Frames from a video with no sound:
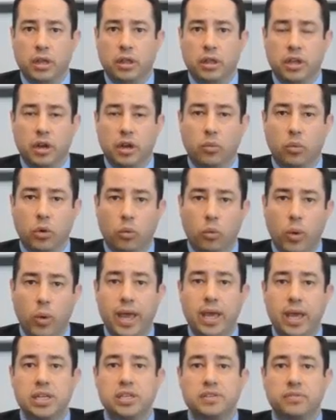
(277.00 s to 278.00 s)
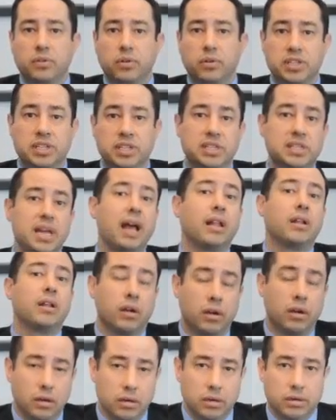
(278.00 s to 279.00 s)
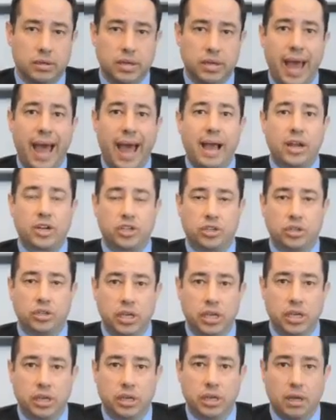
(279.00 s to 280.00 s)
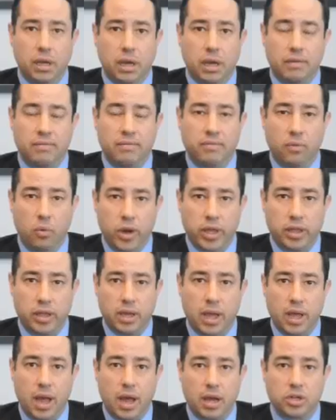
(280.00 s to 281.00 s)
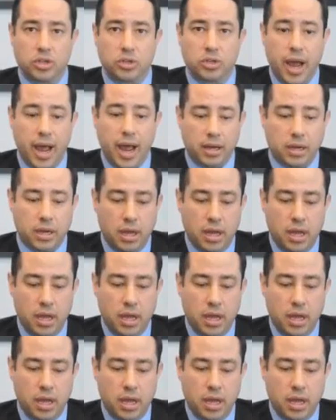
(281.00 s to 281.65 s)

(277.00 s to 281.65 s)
there were ways for a seller to actually void the contract,